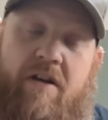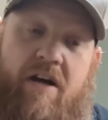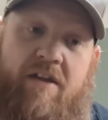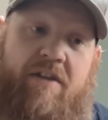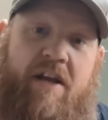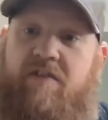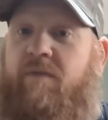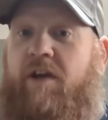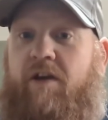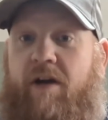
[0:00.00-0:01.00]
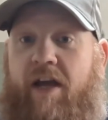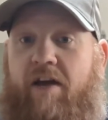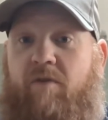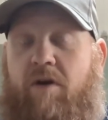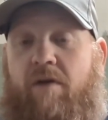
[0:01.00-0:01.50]
The next video I
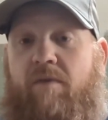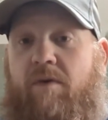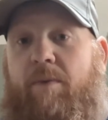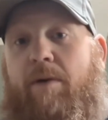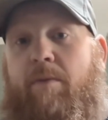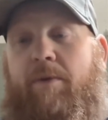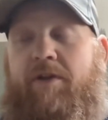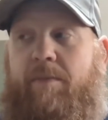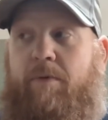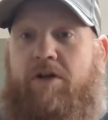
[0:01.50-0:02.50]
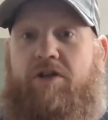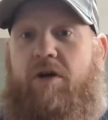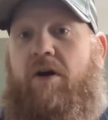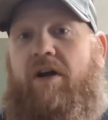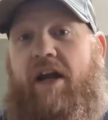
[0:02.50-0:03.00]
have will cover probably the brush
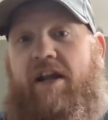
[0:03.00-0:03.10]
guard